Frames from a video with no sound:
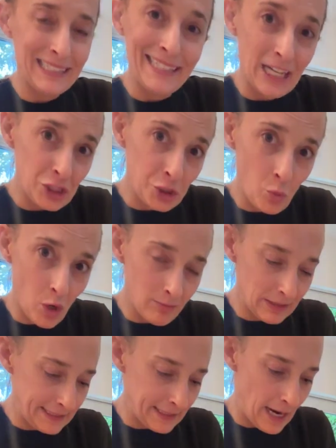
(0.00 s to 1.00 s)
It's like
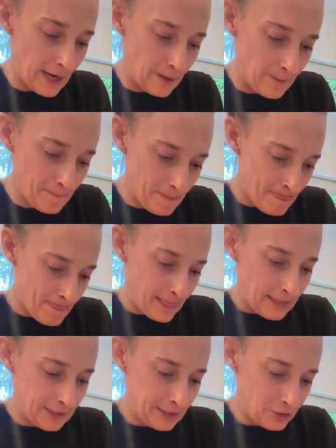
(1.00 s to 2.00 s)
shawarma style.
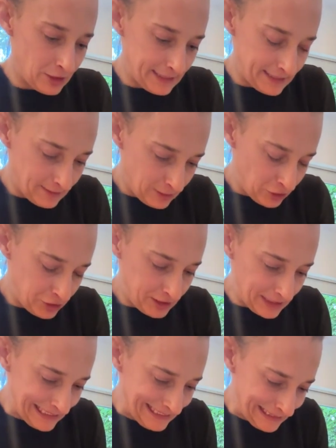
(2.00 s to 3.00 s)
So just
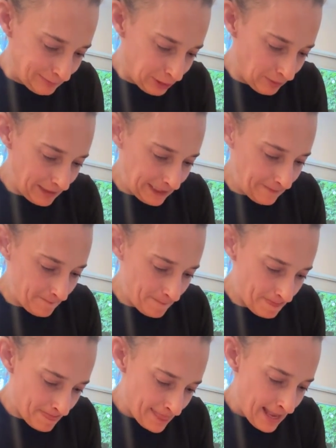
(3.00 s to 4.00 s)
slice of your
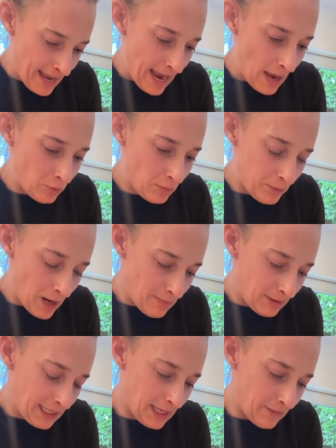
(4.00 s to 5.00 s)
meat. And we'll
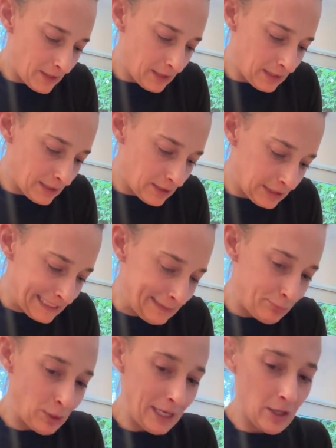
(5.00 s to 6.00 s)
probably give it a little
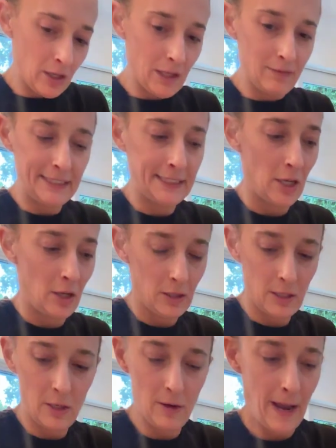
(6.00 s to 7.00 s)
sprinkle of
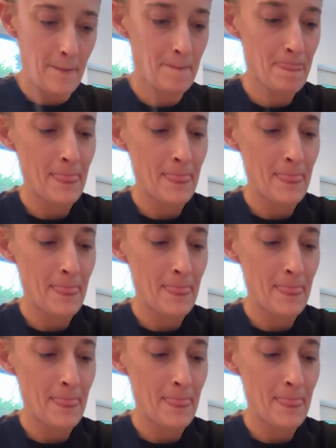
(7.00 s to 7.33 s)
salt. Okay.